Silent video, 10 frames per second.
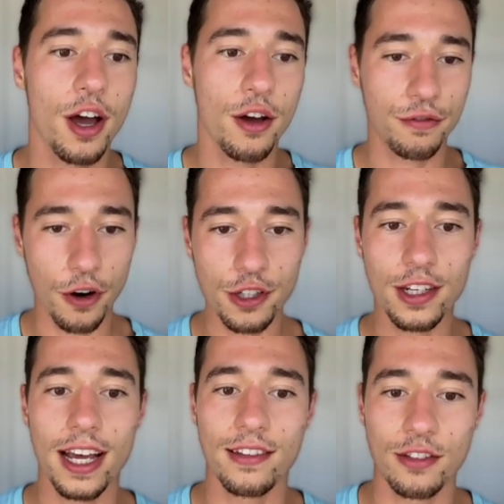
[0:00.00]
First,
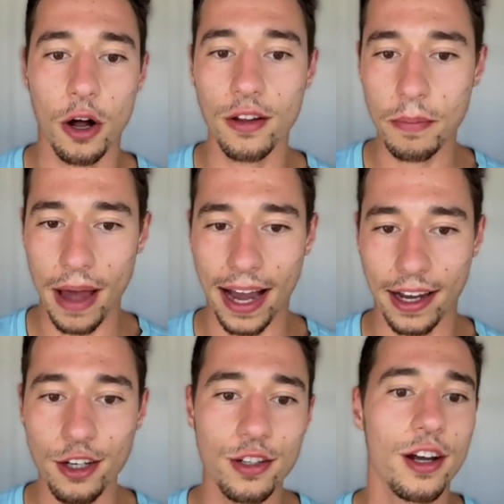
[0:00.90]
install the
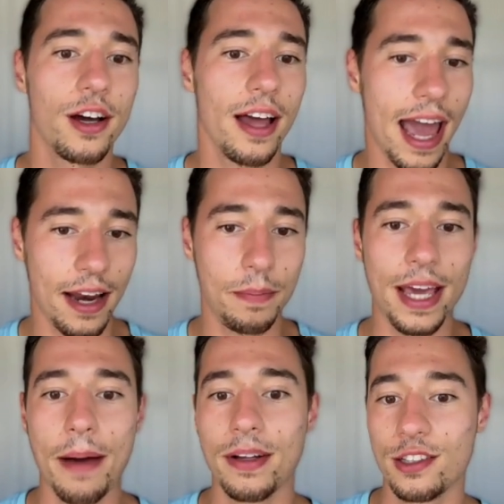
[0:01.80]
package,
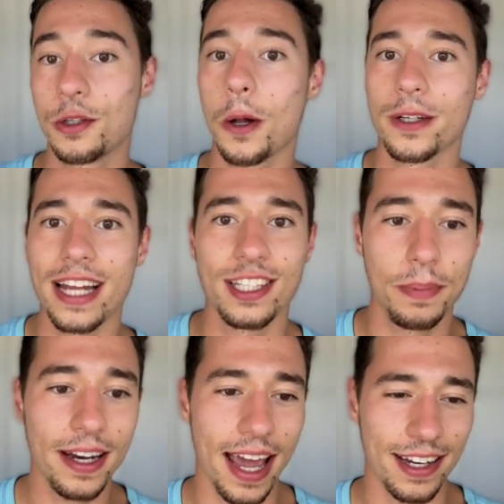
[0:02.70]
npm install
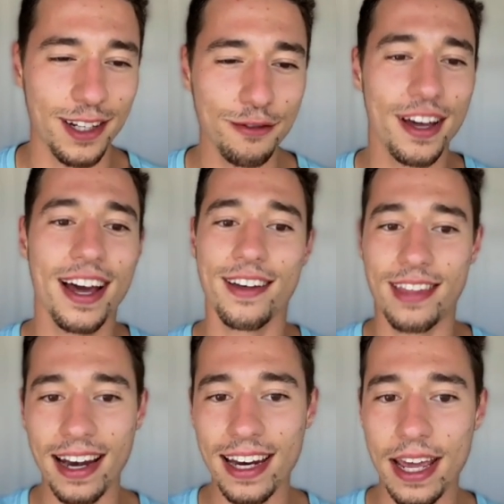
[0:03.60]
Despia native,
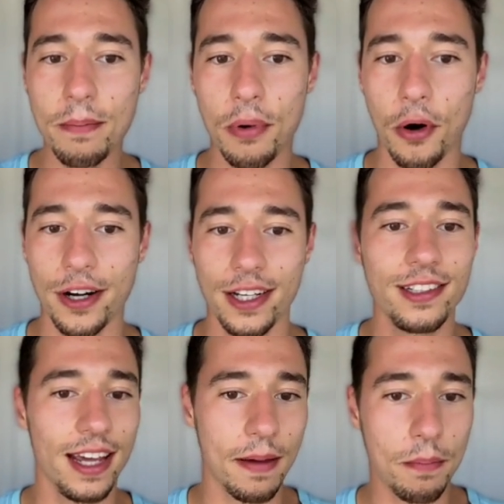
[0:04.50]
then import it,
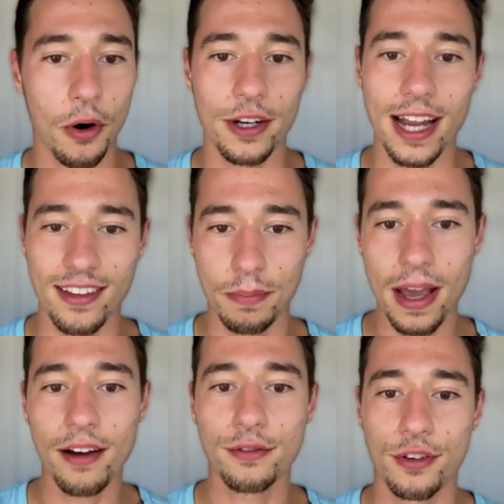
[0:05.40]
import
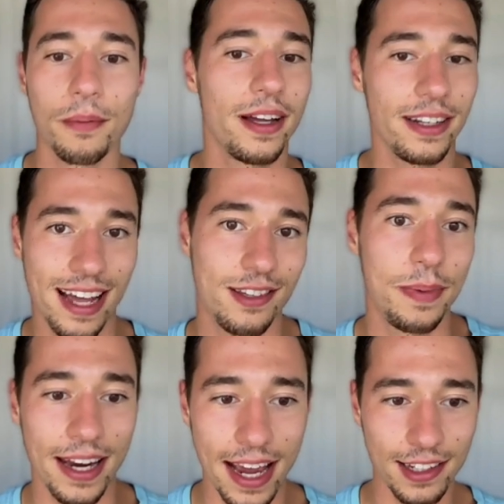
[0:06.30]
Despia from
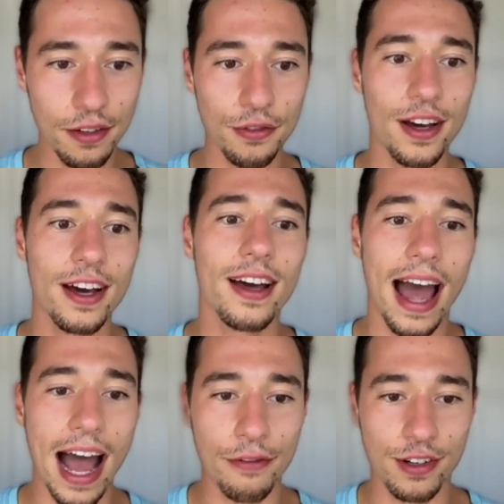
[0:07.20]
Despia native.
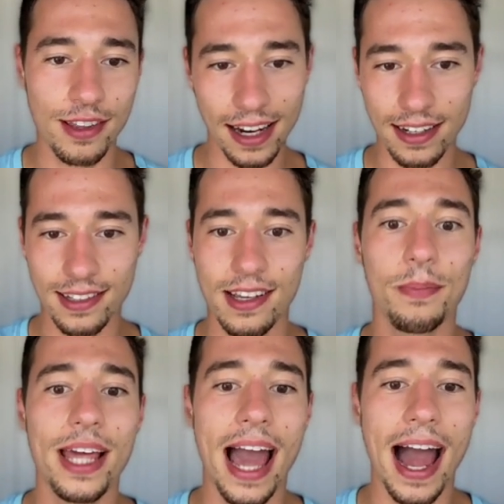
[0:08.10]
After that,
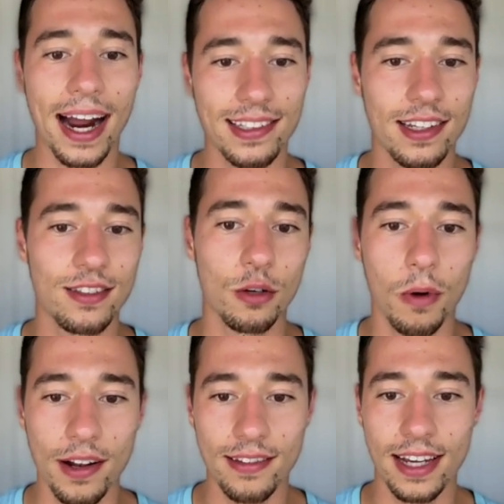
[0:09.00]
simply access the
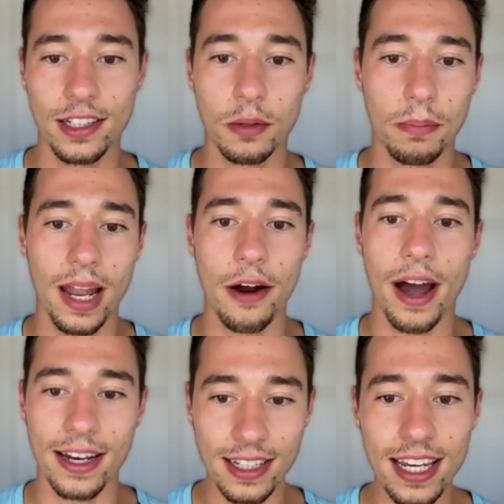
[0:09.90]
one signaled player
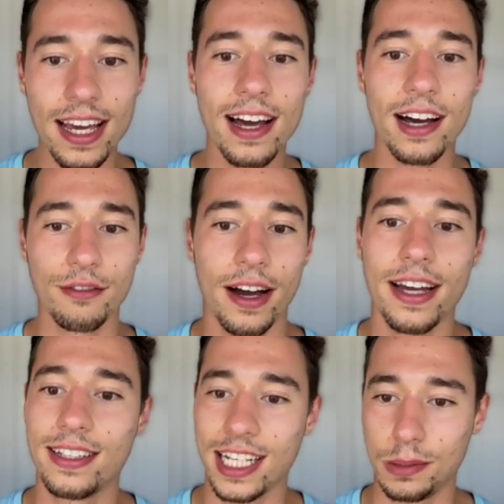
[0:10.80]
ID via
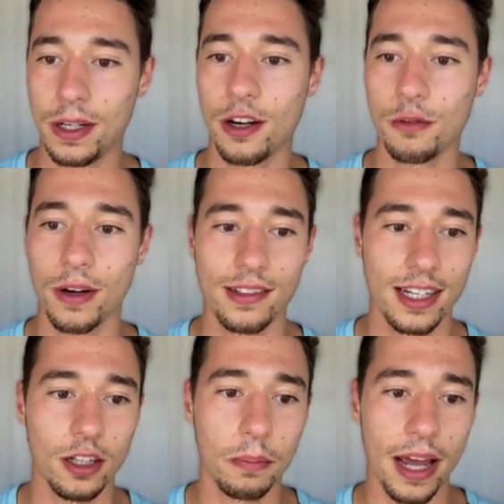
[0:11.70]

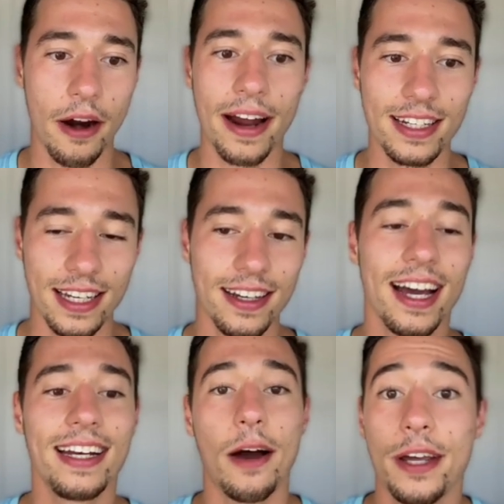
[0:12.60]
ID.
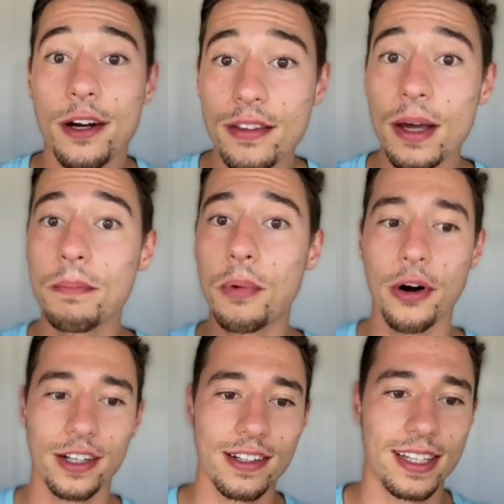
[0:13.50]
Now, here are the
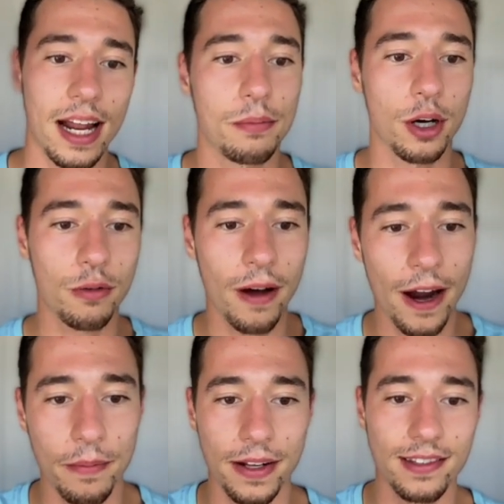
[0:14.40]
important setup
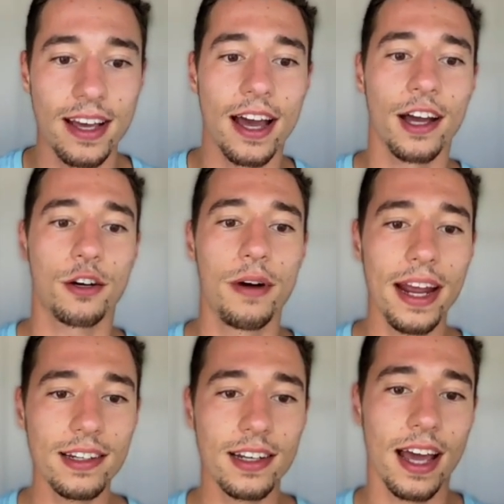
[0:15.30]
requirements.
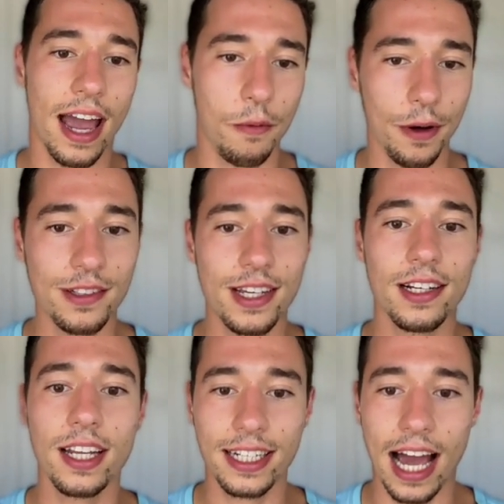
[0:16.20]
Create a one
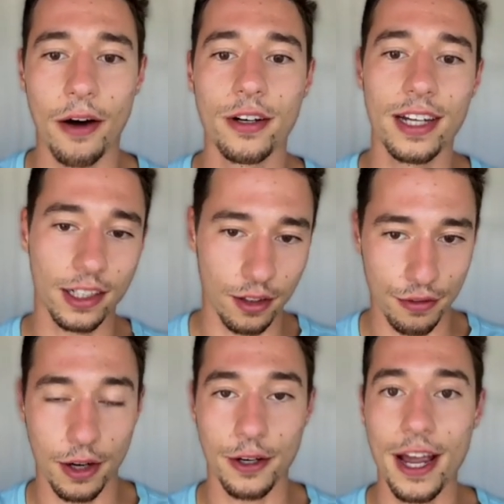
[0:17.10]
signaled account and
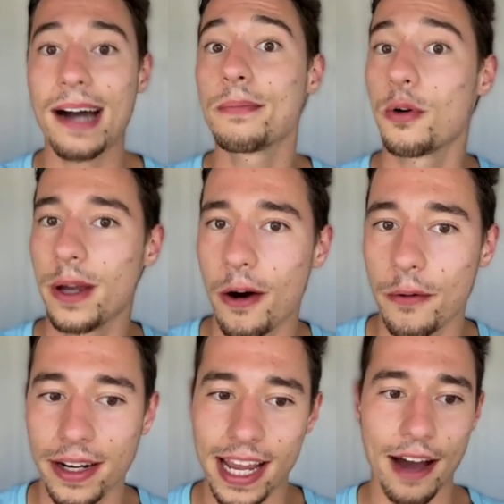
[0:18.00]
configure your app. We
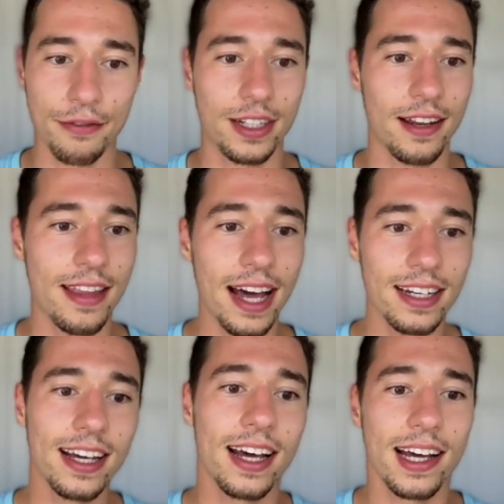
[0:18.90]
already have done that.
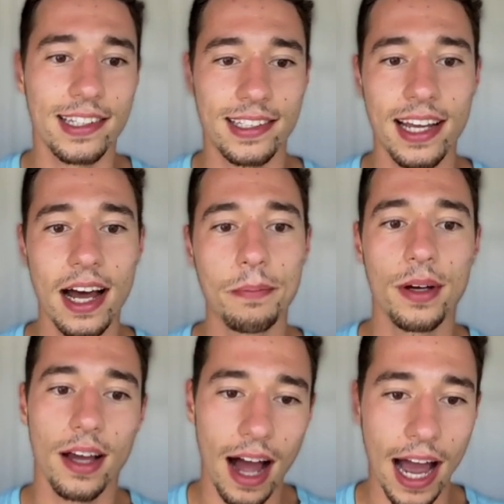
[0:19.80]
Set up
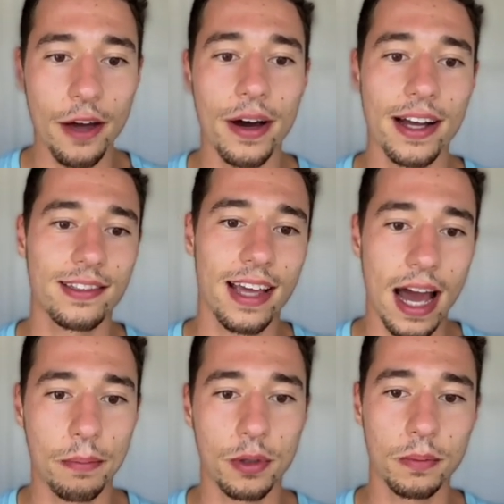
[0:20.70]
iOS,
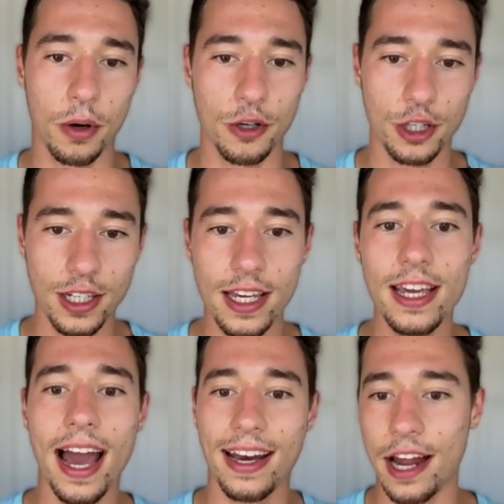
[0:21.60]
Apple push
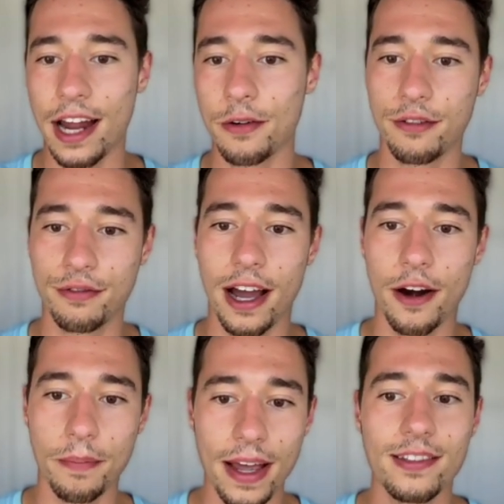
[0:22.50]
key, and Android
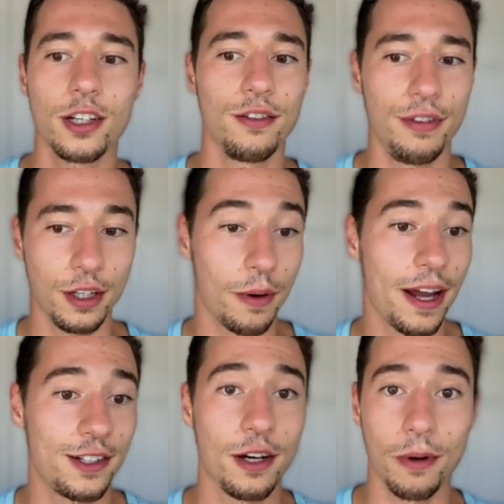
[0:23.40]
Firebase
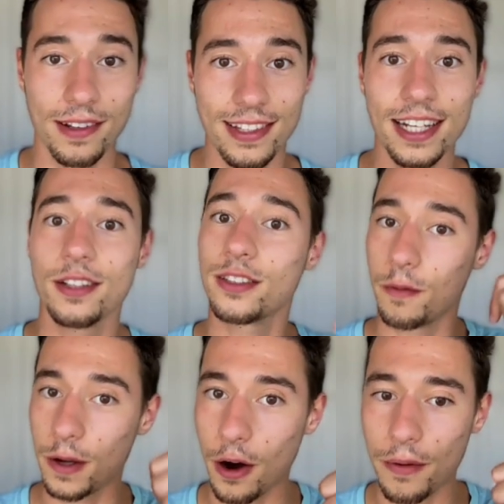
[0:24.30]
configuration in OneSignal.
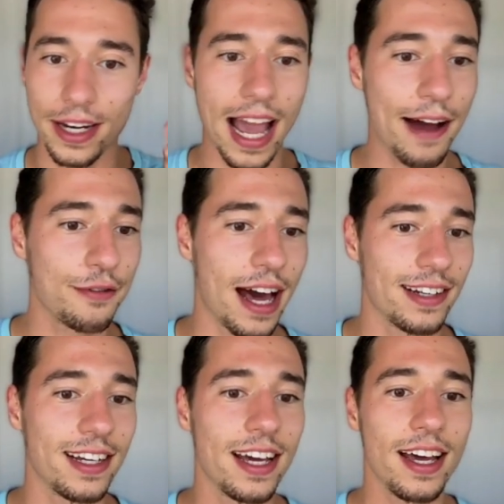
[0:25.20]
We already have that.